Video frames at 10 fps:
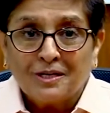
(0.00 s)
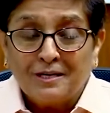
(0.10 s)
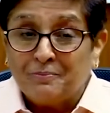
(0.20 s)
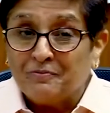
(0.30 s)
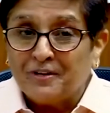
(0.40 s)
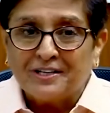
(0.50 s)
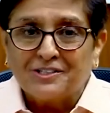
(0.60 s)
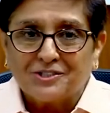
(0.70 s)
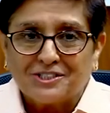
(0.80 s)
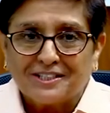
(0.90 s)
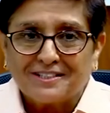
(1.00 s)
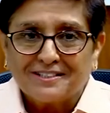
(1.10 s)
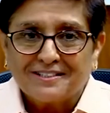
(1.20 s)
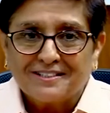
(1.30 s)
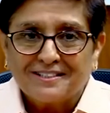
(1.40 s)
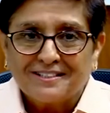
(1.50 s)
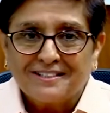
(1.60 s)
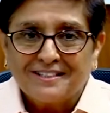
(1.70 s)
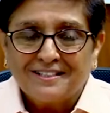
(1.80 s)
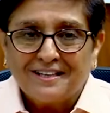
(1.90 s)
It'll be very
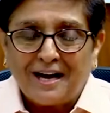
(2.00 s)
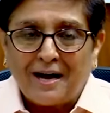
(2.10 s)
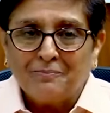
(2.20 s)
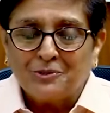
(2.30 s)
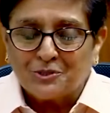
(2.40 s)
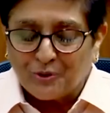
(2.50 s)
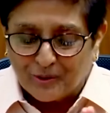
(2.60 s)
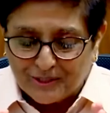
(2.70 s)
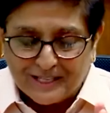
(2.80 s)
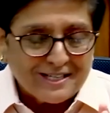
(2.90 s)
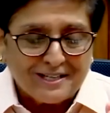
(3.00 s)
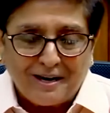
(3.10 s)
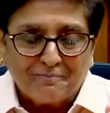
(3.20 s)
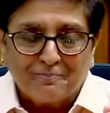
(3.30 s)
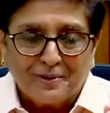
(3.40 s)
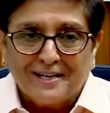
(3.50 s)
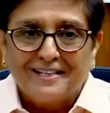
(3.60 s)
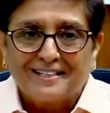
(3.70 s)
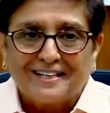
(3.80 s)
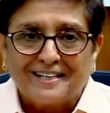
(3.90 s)
interesting. I'm sure it'll come
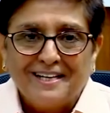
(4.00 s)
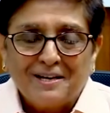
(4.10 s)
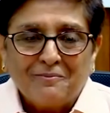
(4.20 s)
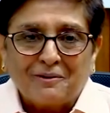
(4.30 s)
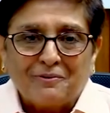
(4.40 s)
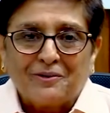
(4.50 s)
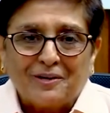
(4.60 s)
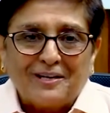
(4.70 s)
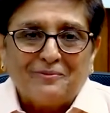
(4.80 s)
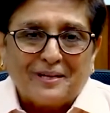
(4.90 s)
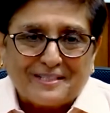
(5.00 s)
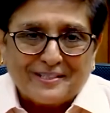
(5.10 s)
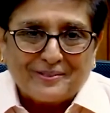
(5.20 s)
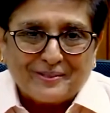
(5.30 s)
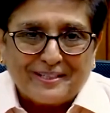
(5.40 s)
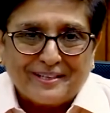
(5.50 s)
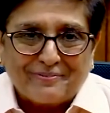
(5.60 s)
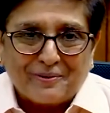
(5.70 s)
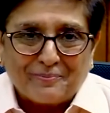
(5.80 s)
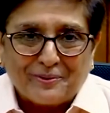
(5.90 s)
brilliantly, but we're really waiting to hear
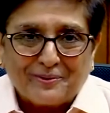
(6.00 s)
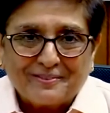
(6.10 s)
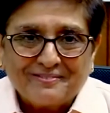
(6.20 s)
from you.